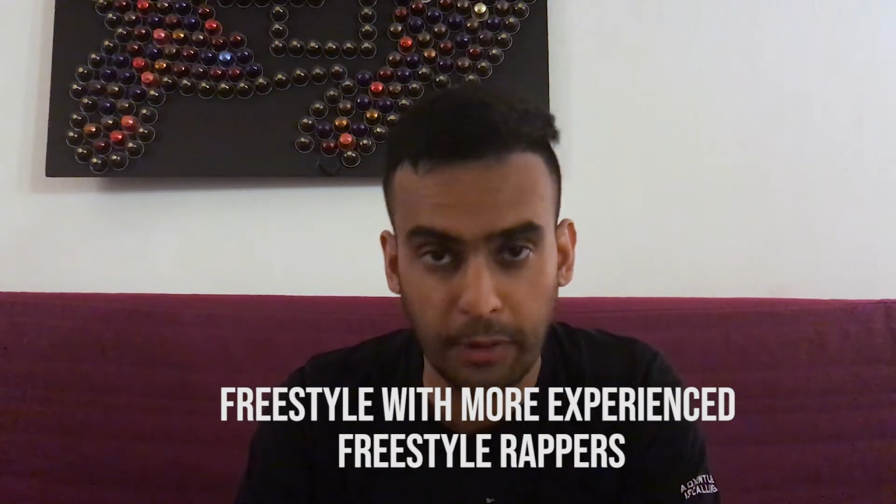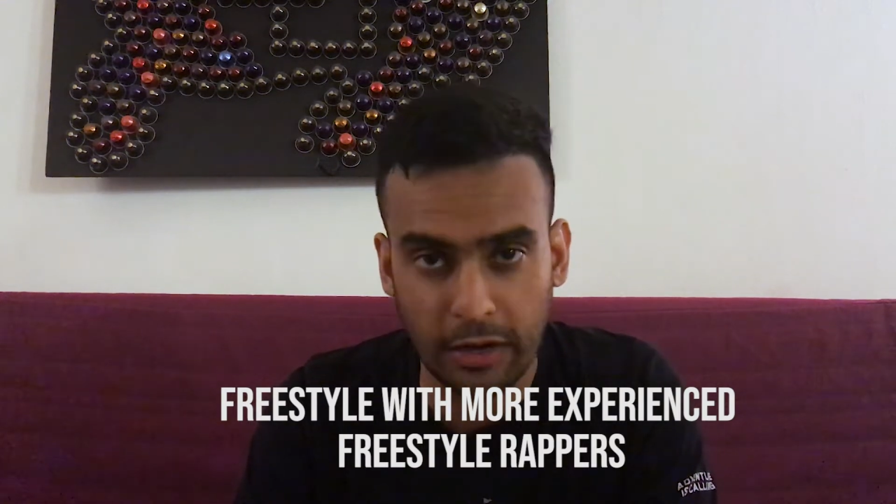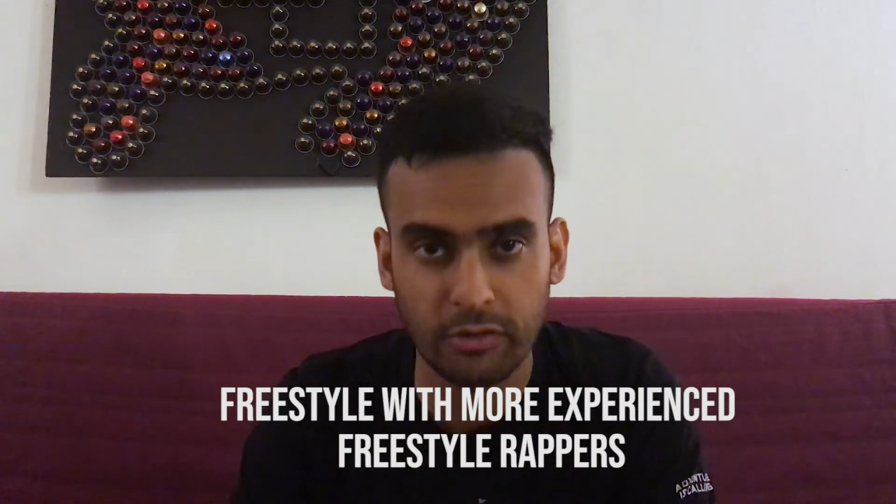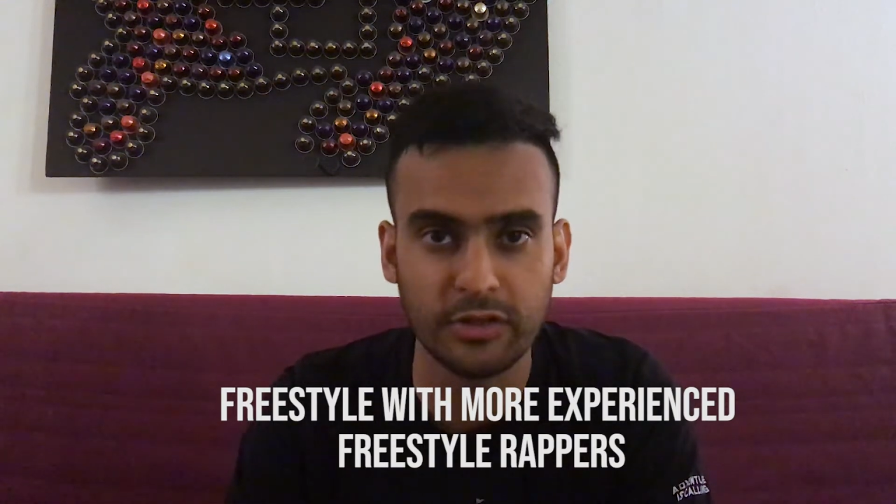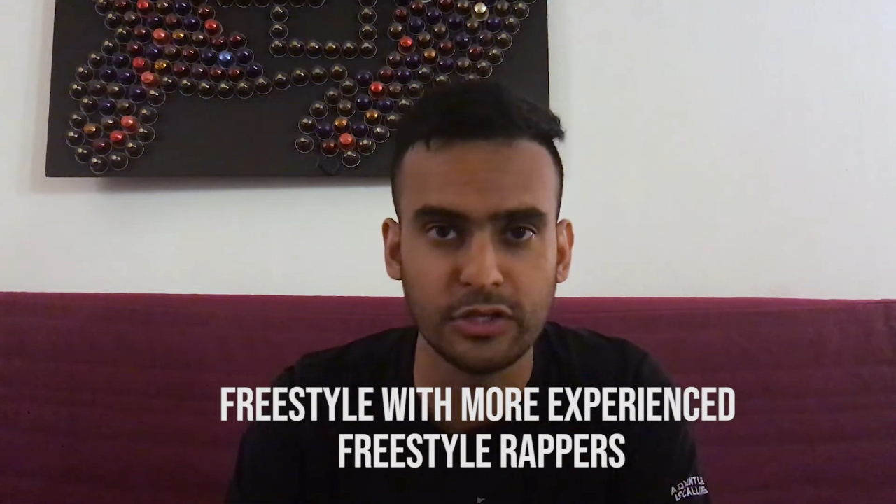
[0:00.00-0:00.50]

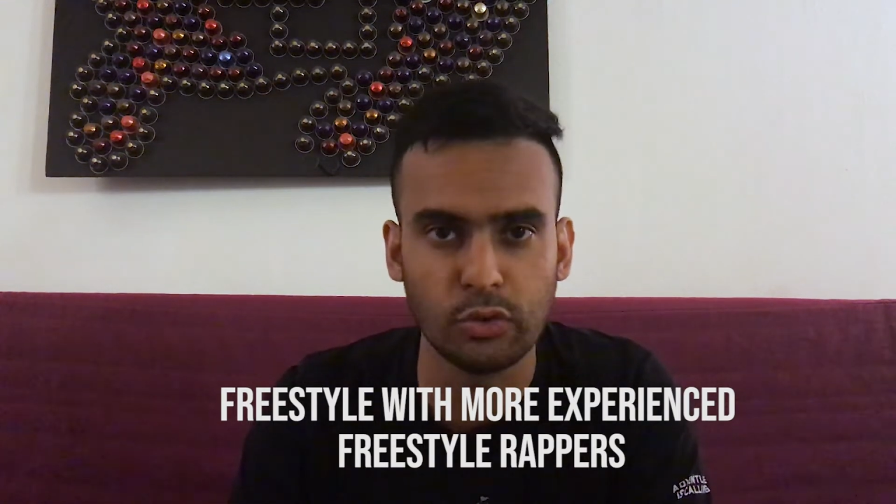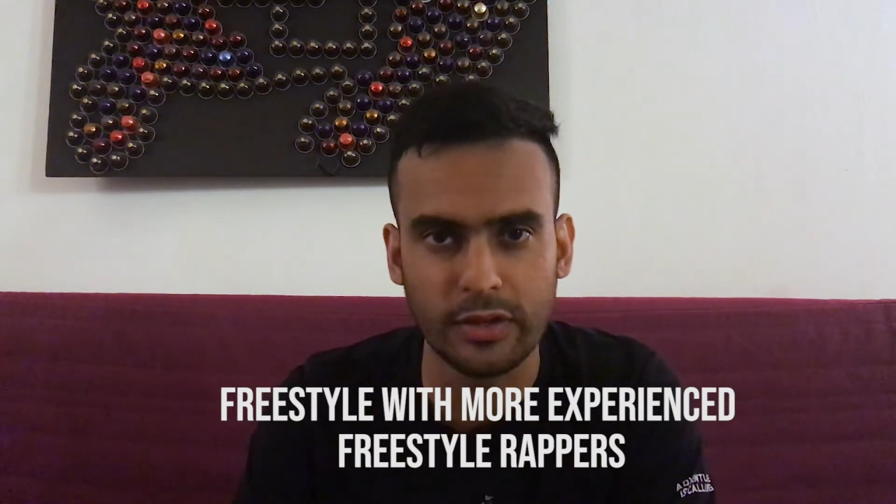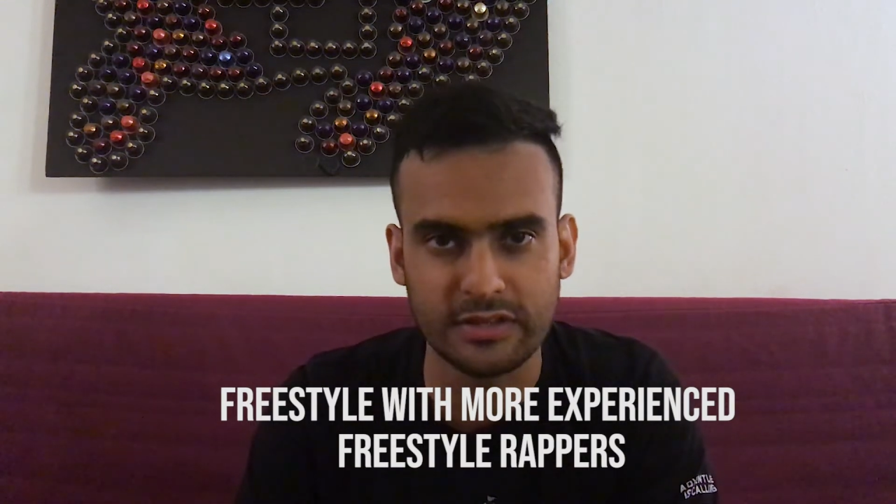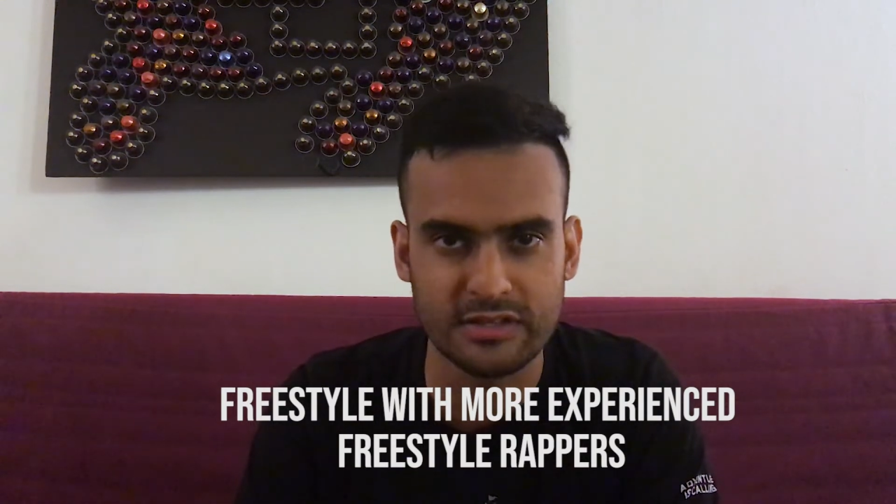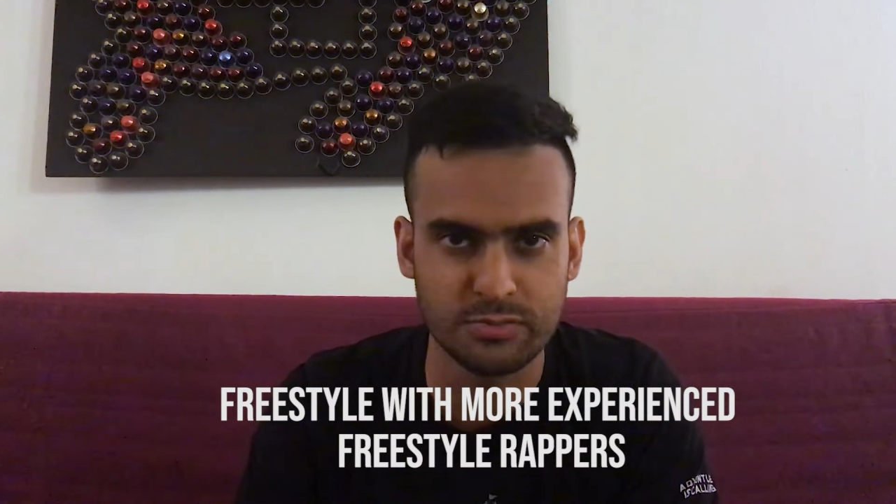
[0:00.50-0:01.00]
better than you
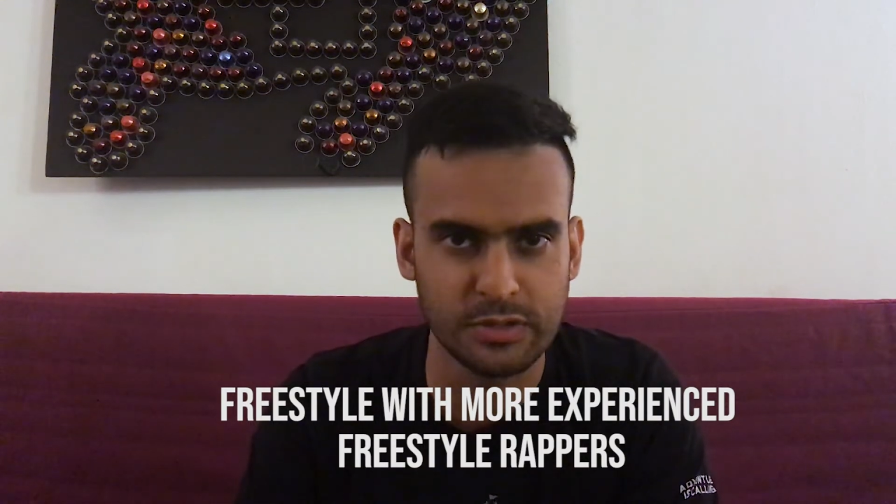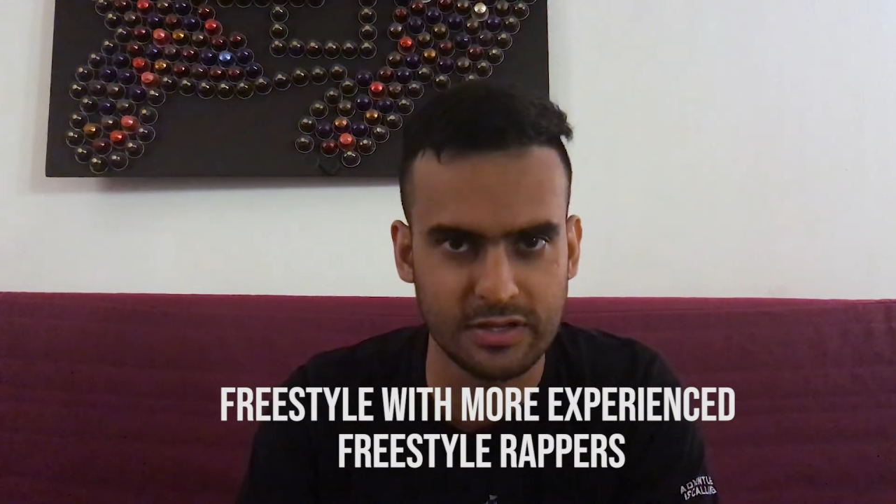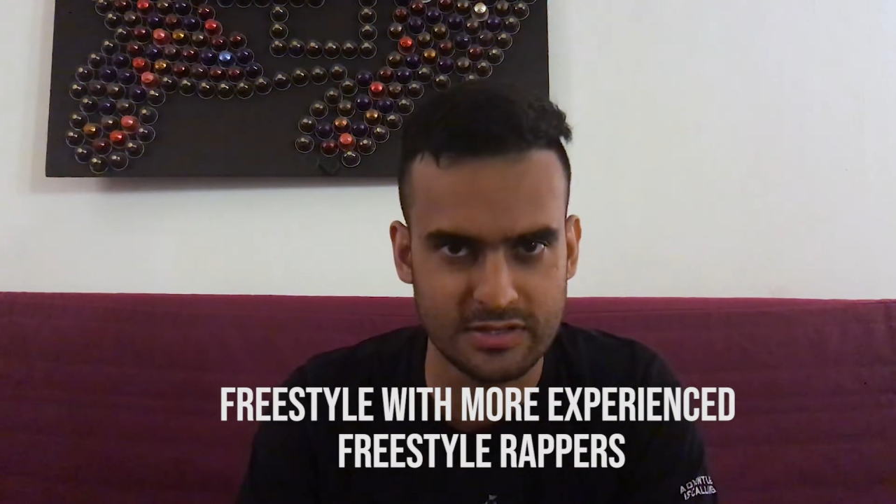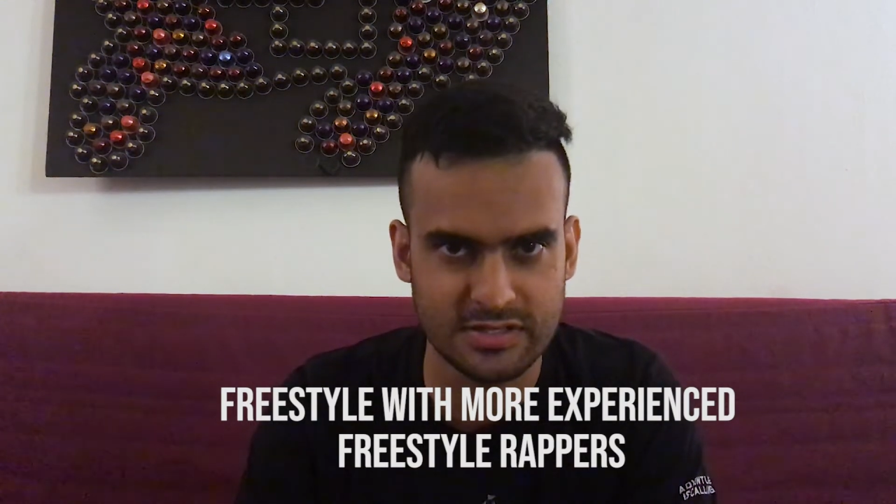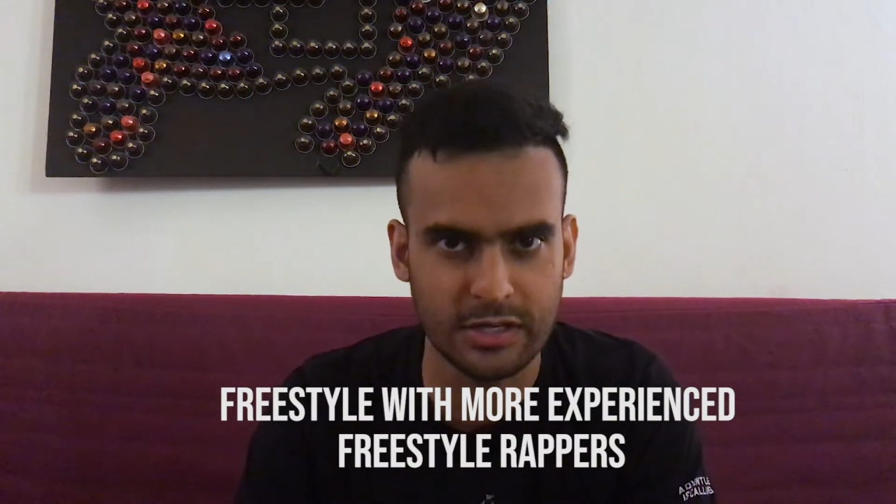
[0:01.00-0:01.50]
at this
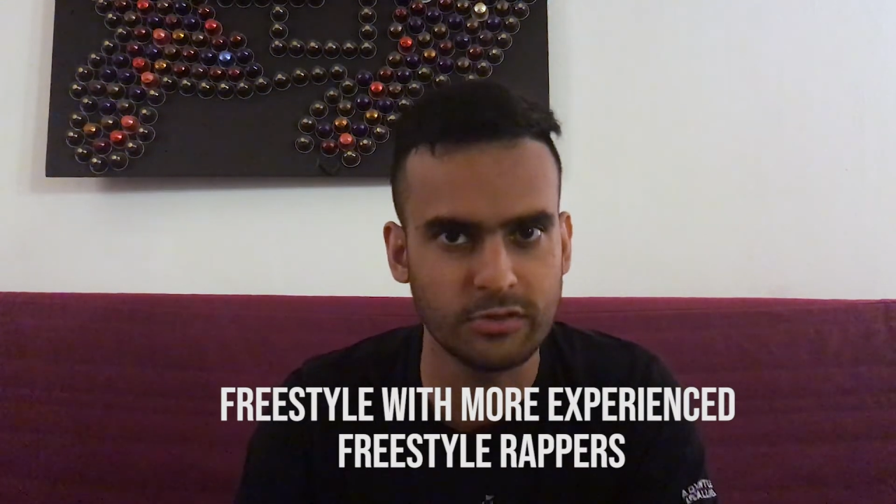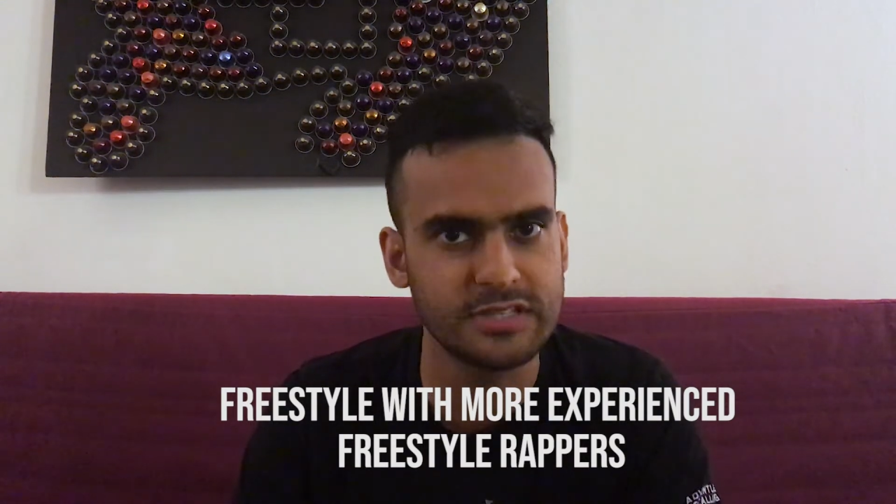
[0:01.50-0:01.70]
because it'll